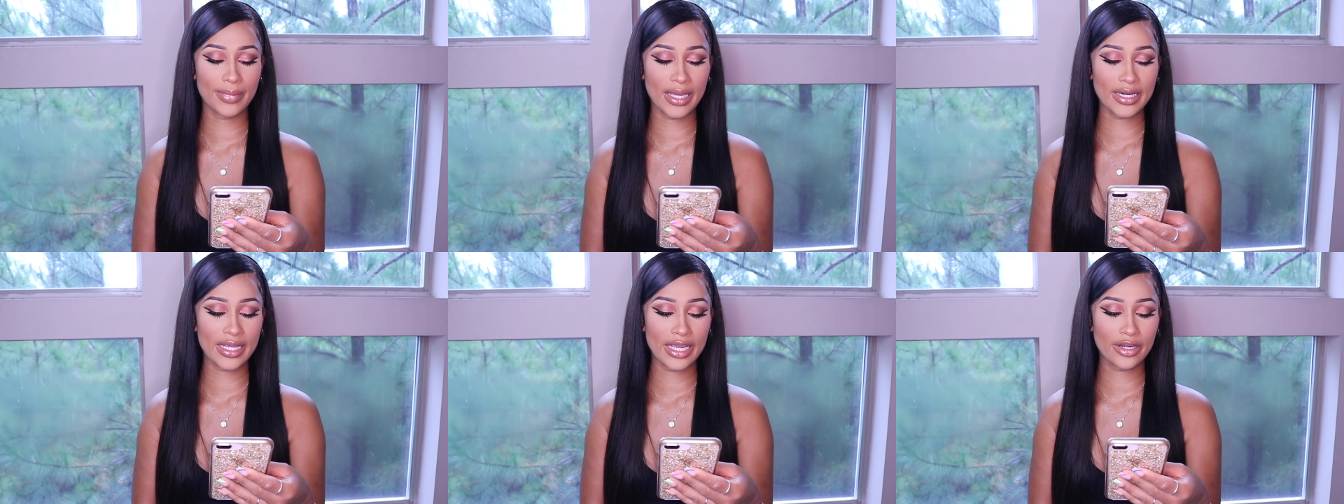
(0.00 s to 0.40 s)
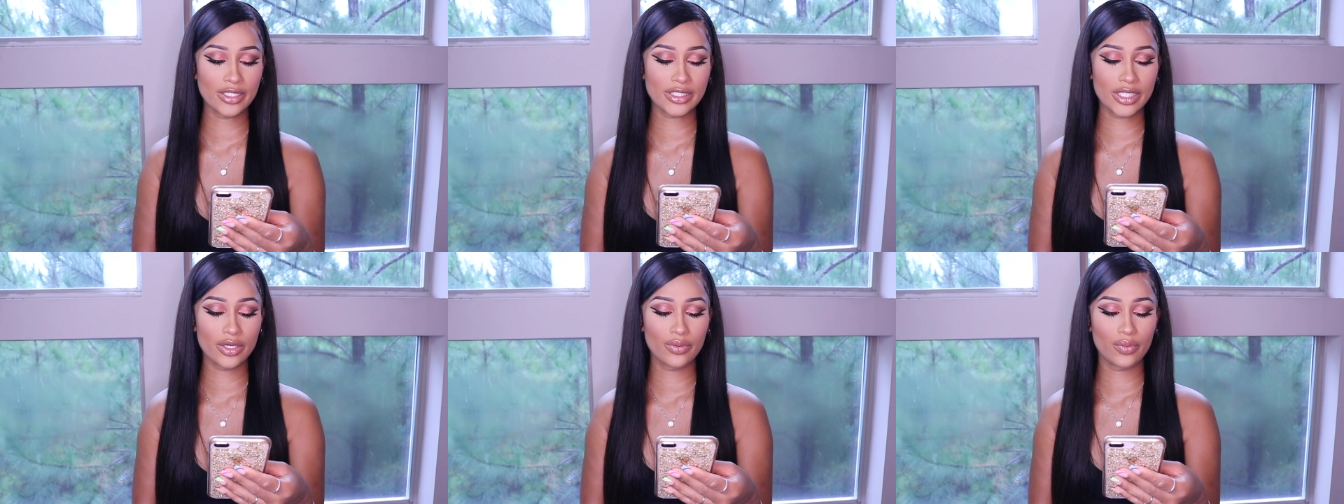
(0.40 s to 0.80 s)
Beta
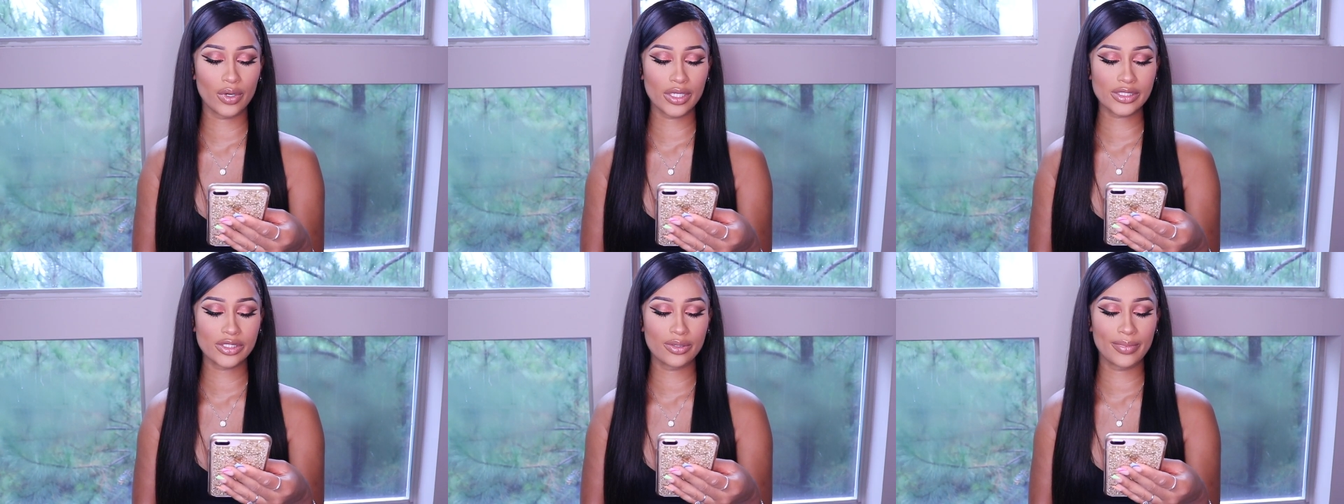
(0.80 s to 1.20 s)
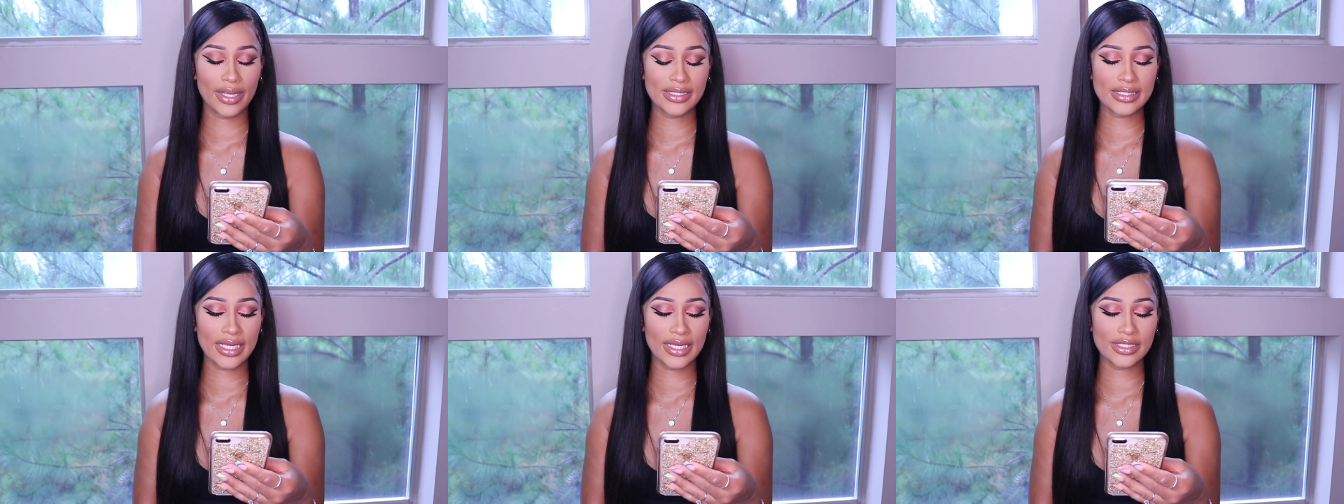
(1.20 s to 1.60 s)
carotene works to
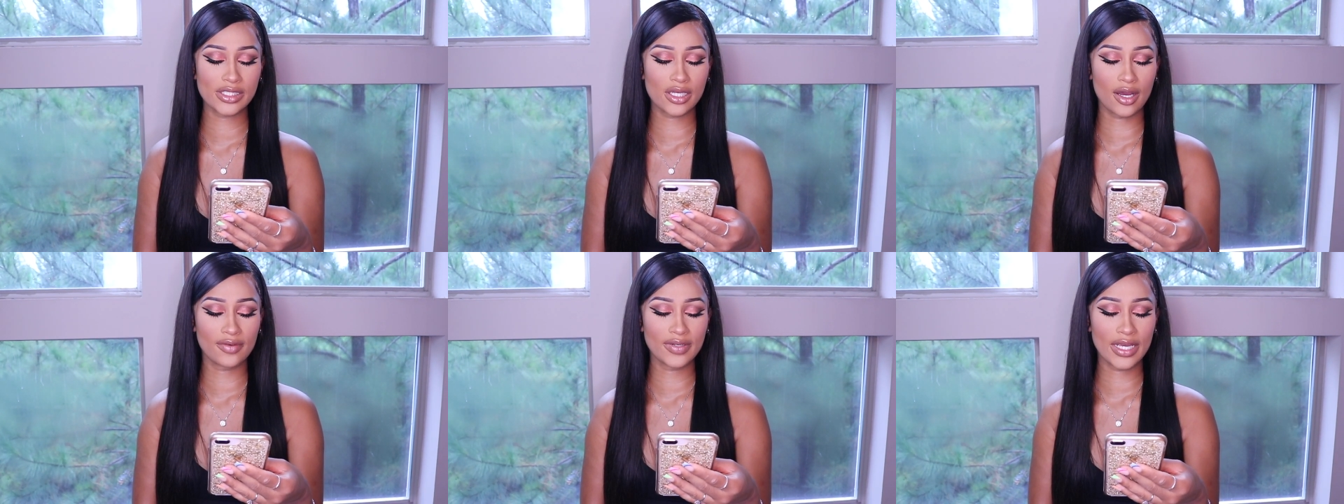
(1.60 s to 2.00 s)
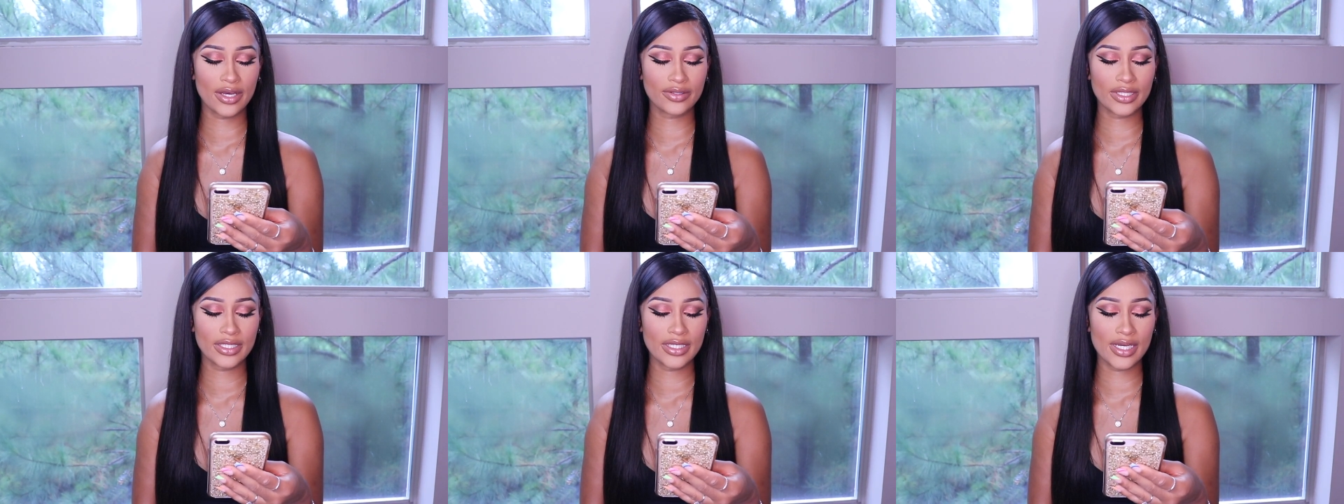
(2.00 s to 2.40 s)
maintain soft,
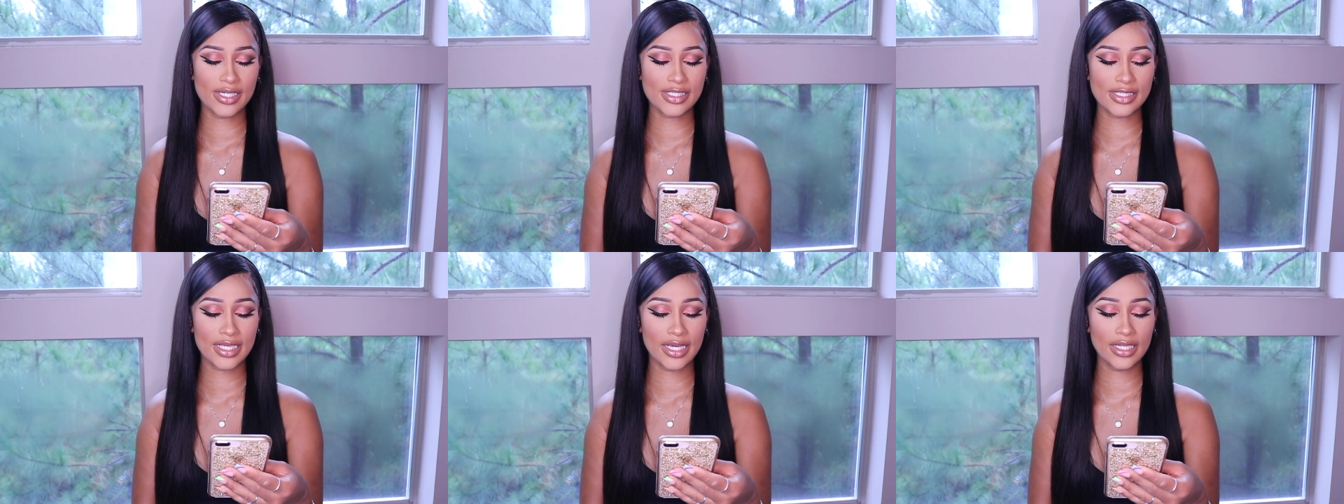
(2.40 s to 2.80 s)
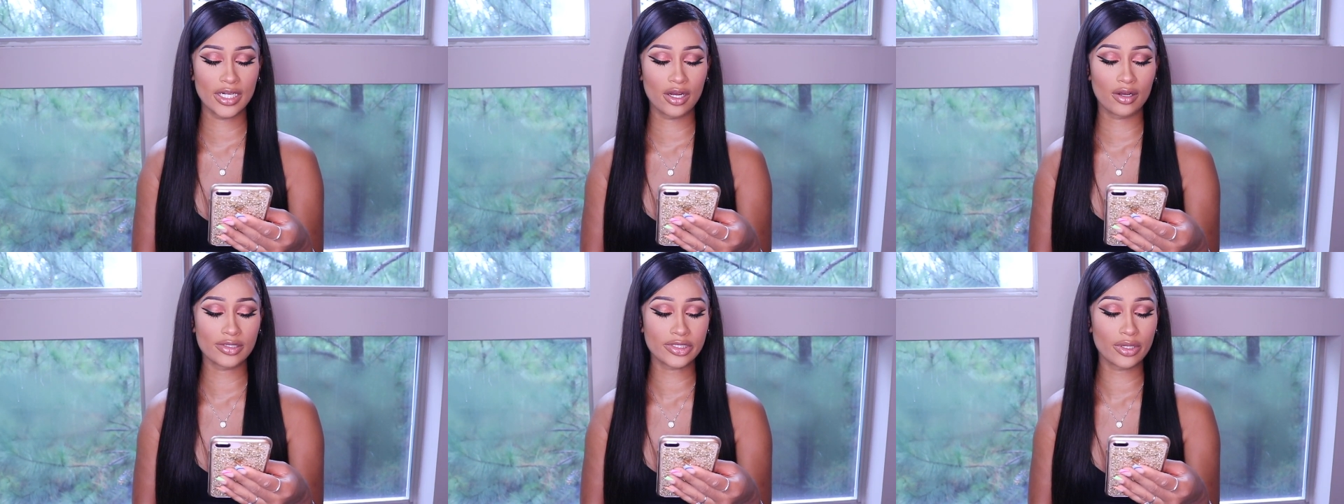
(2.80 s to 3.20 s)
healthy young skin
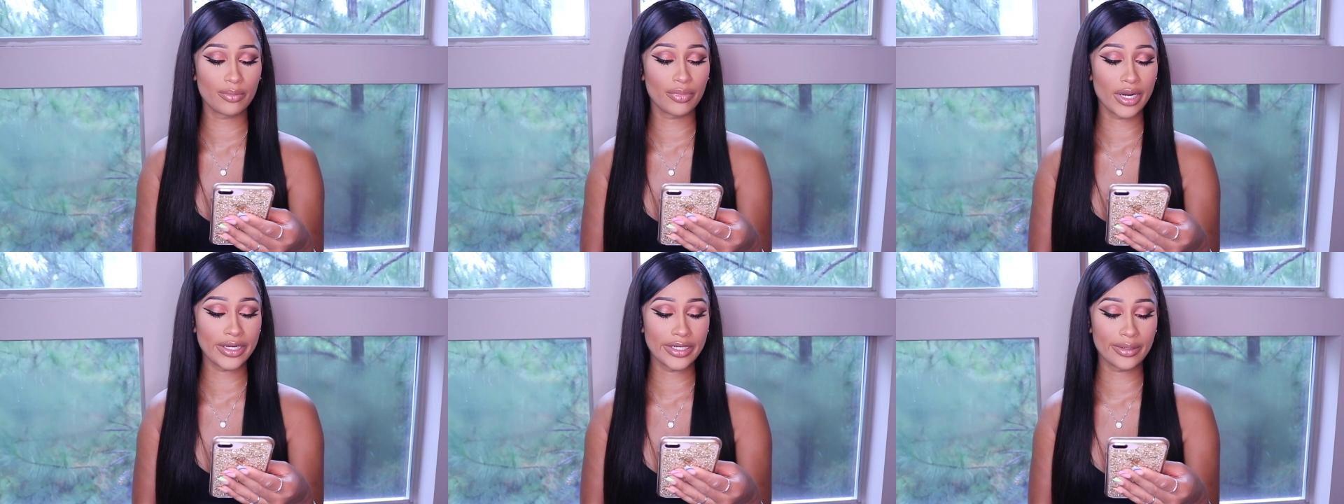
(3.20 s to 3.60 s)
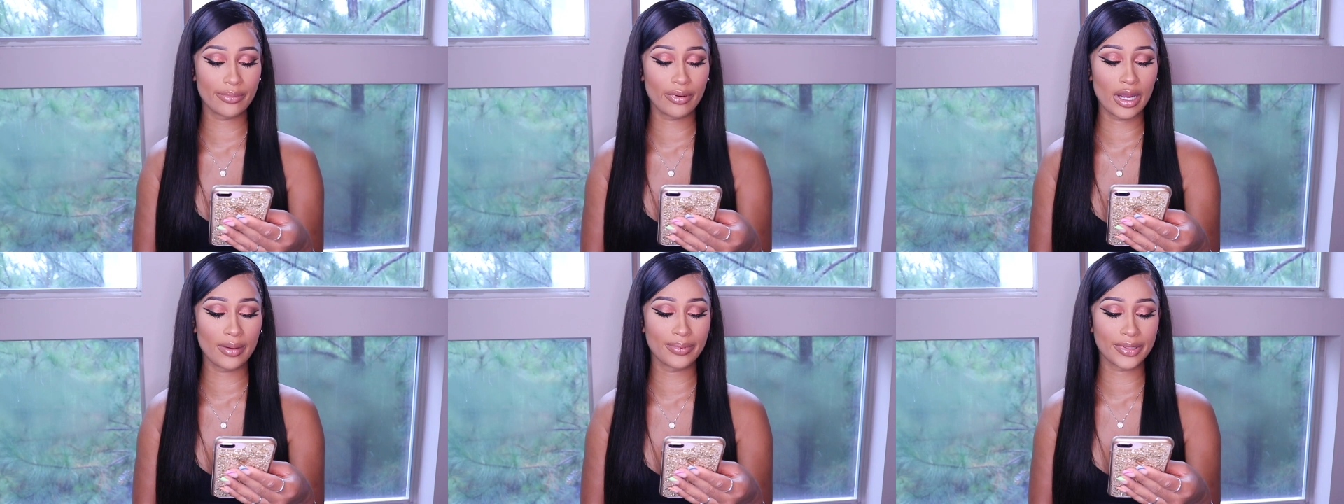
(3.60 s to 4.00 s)
and also brightening
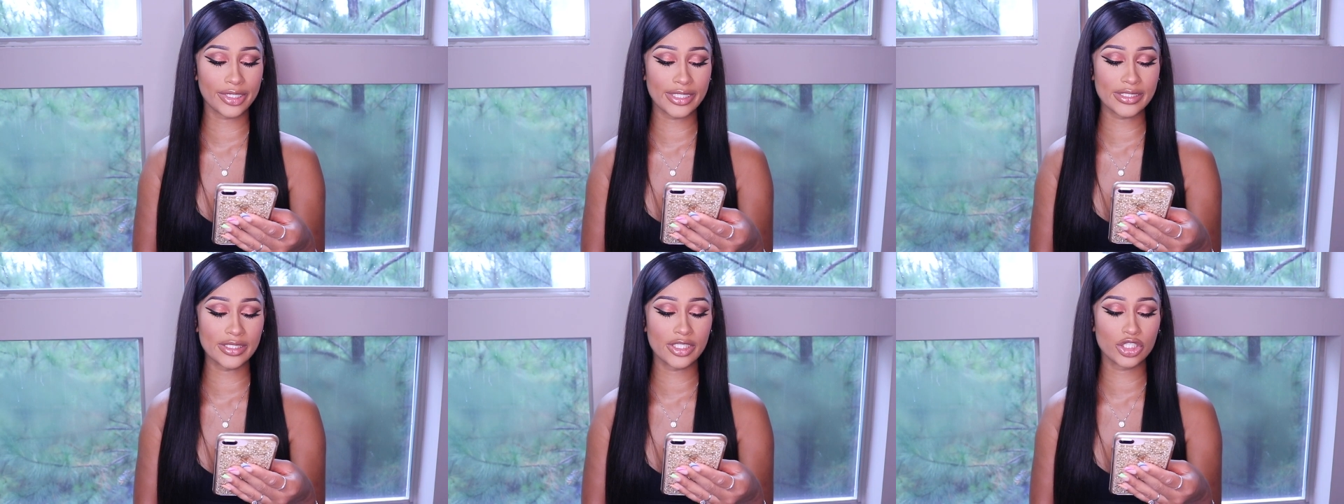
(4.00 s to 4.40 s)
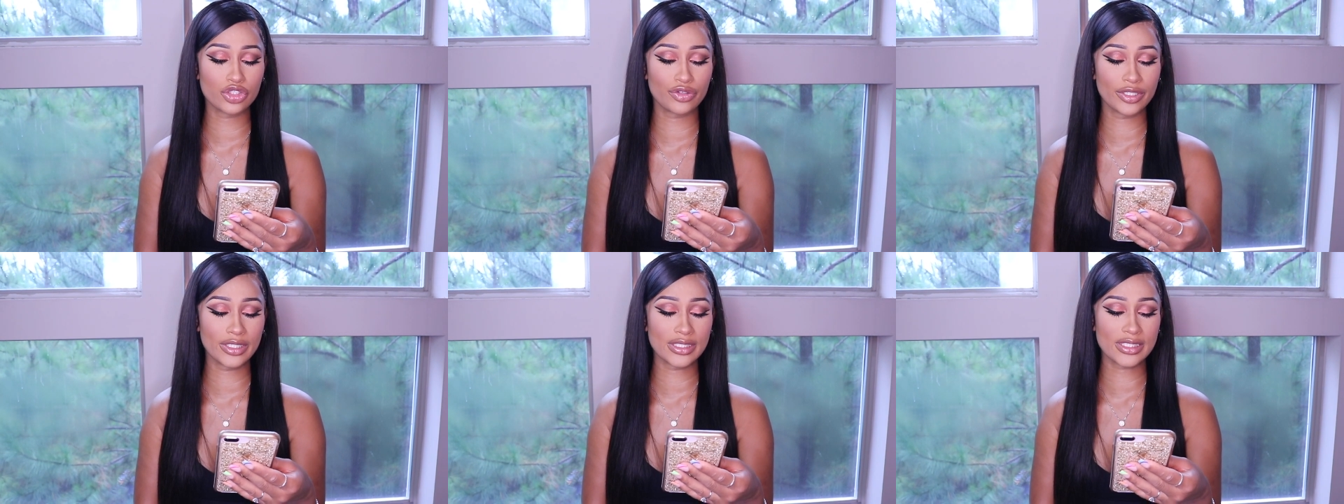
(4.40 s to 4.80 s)
properties to
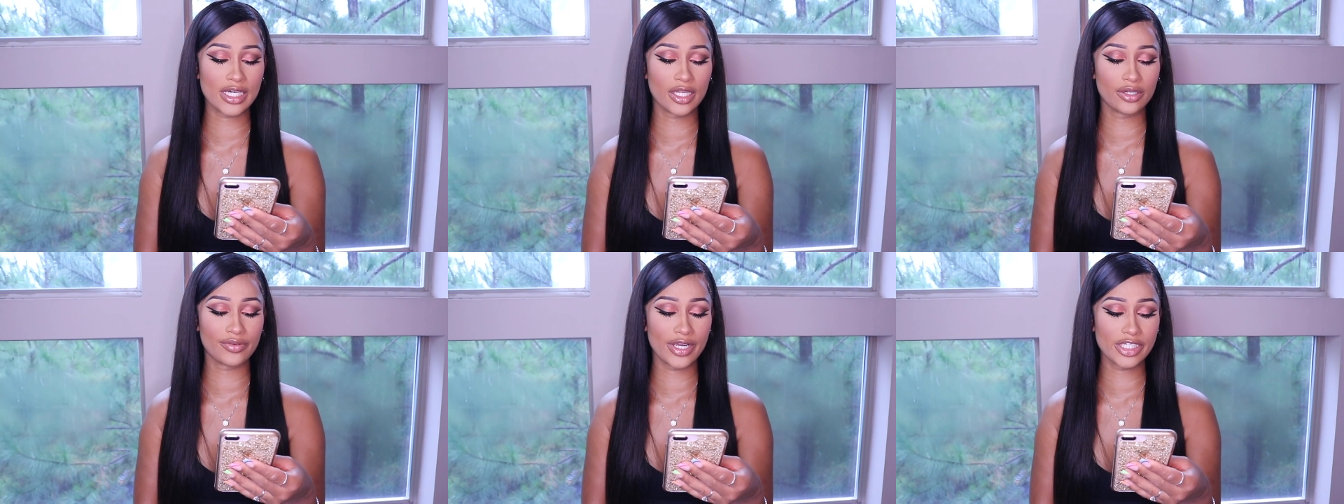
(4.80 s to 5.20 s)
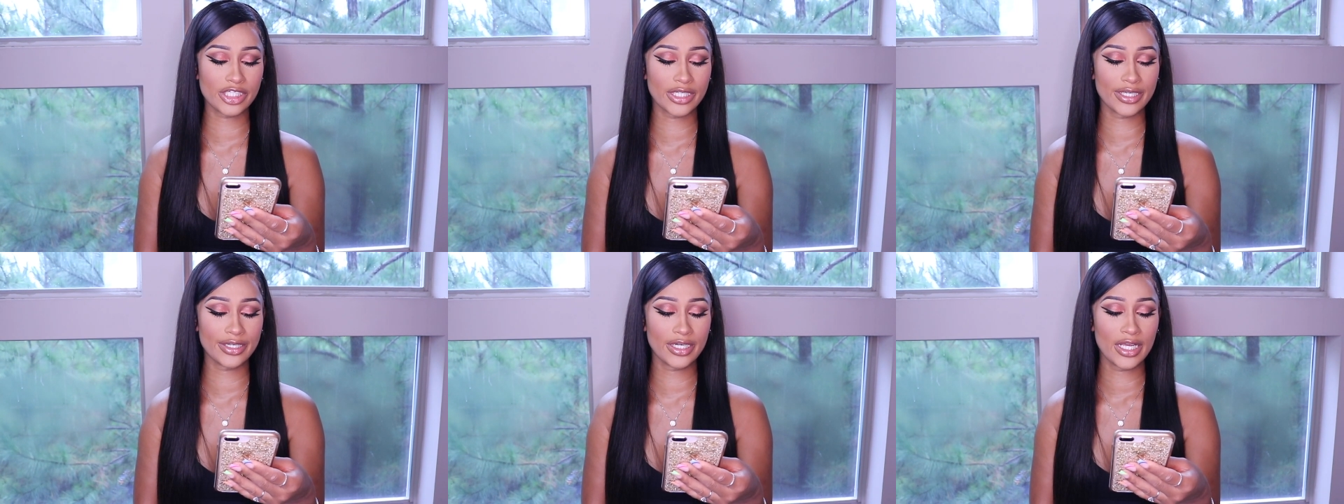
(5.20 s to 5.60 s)
treat
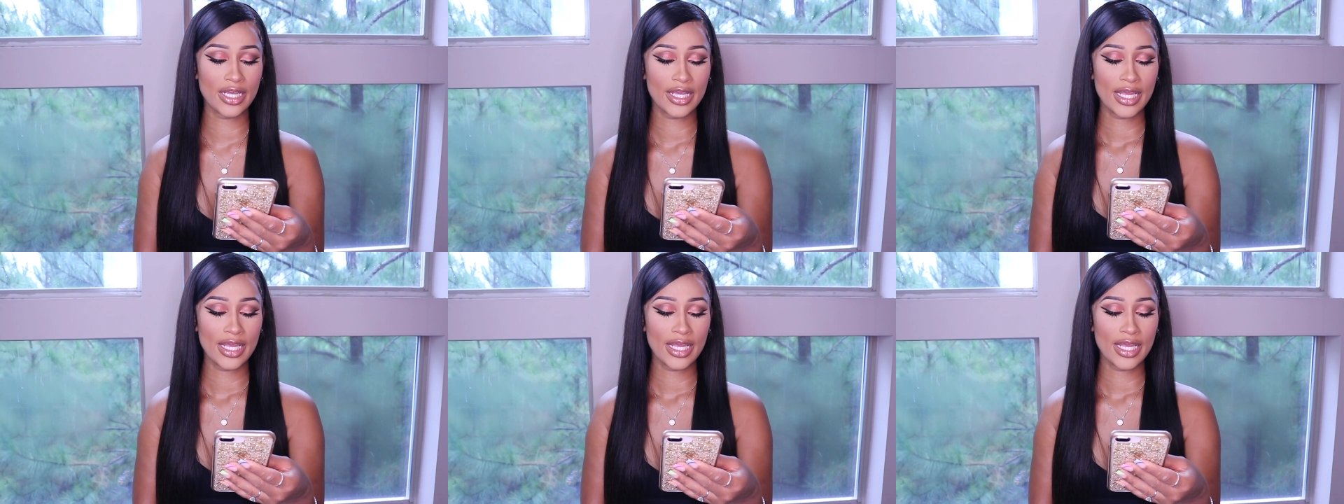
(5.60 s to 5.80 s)
discoloration.